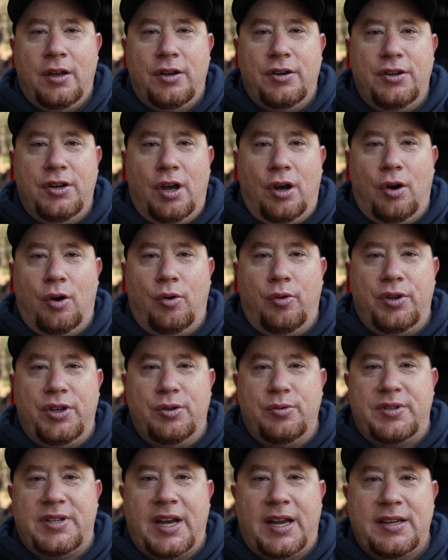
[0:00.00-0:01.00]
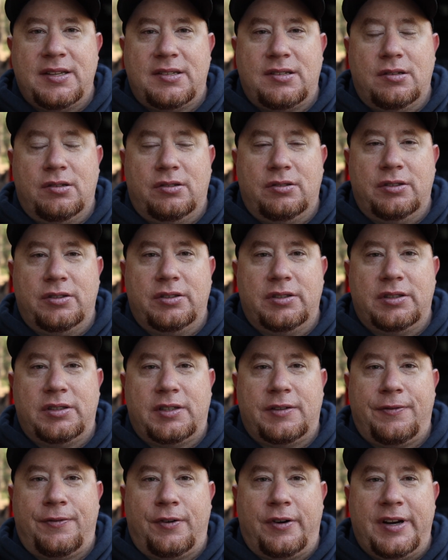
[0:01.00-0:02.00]
No
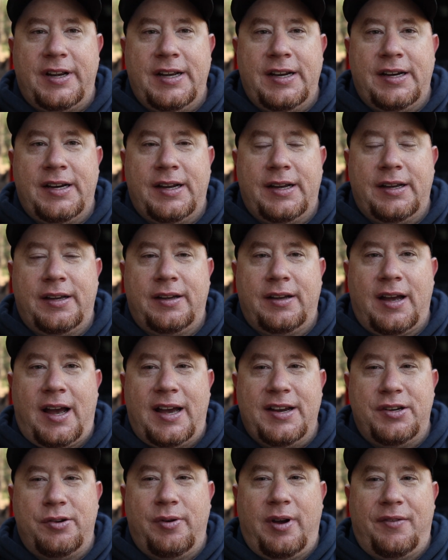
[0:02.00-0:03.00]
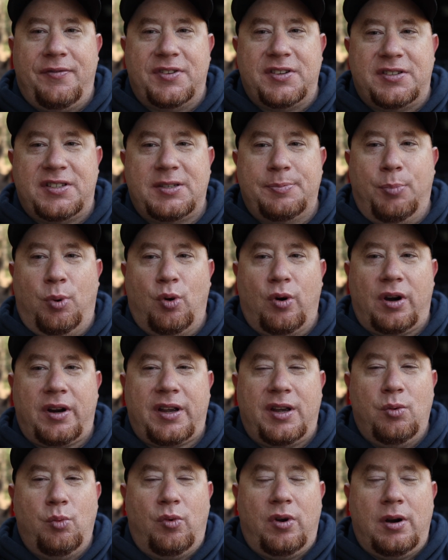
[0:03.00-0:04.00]
utensils for eating. I do have a
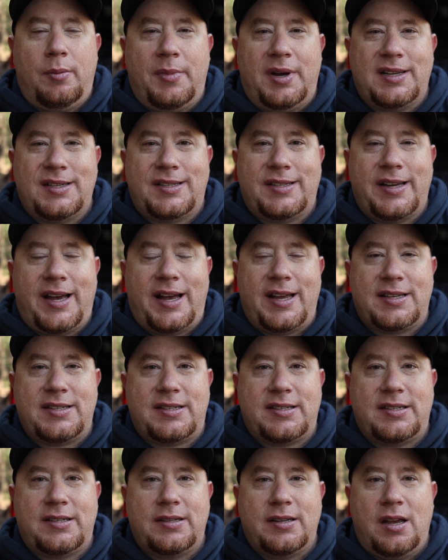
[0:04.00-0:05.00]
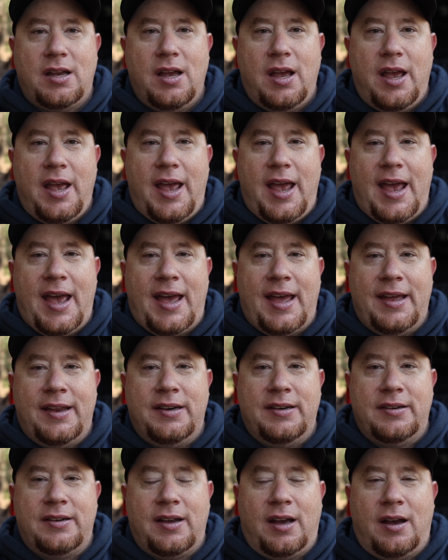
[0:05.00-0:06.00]
spork in one of my sets,
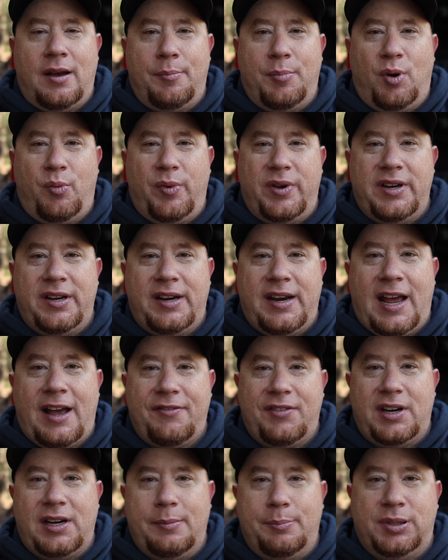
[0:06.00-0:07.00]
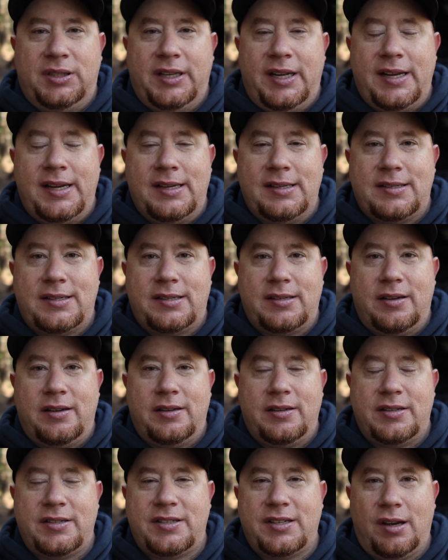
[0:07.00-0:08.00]
but we didn't have any plates,
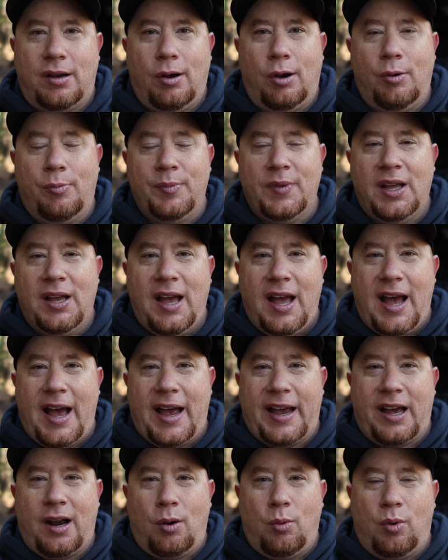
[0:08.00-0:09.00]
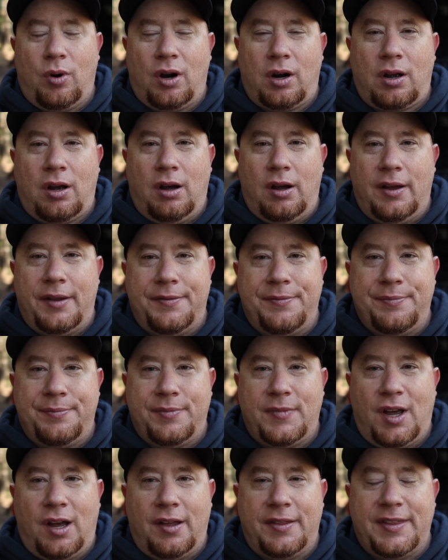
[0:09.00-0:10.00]
so I gotta work on
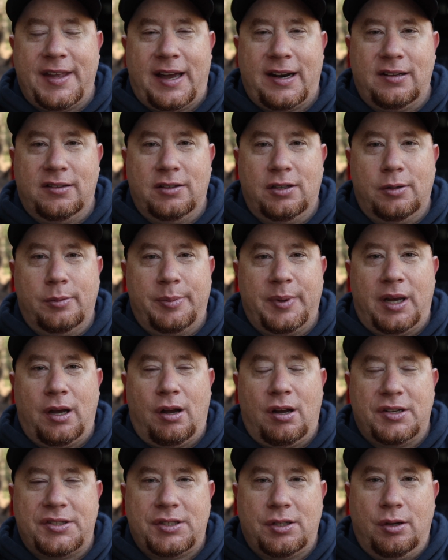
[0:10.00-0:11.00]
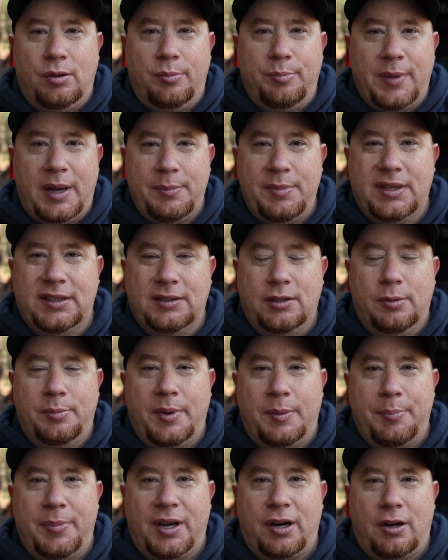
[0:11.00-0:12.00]
that a little bit. Also, maybe a little
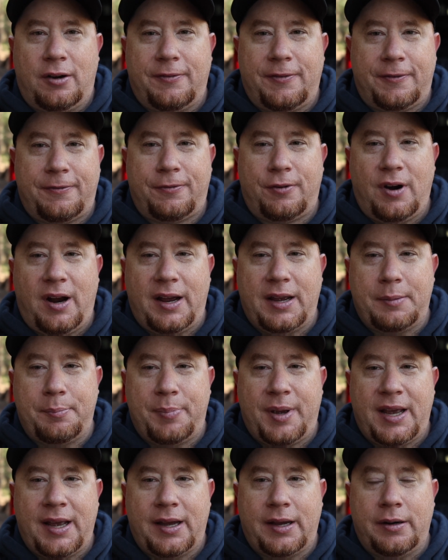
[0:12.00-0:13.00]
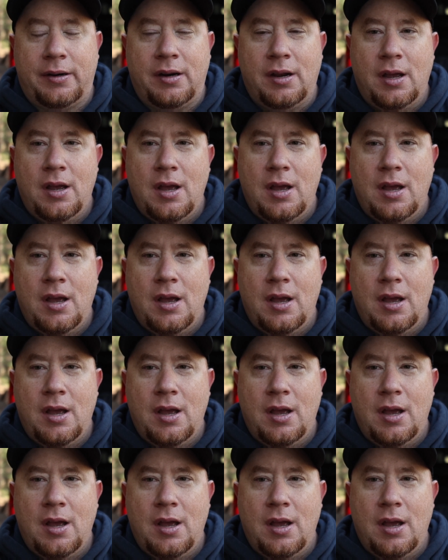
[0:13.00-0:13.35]
bit bigger of a frying pan.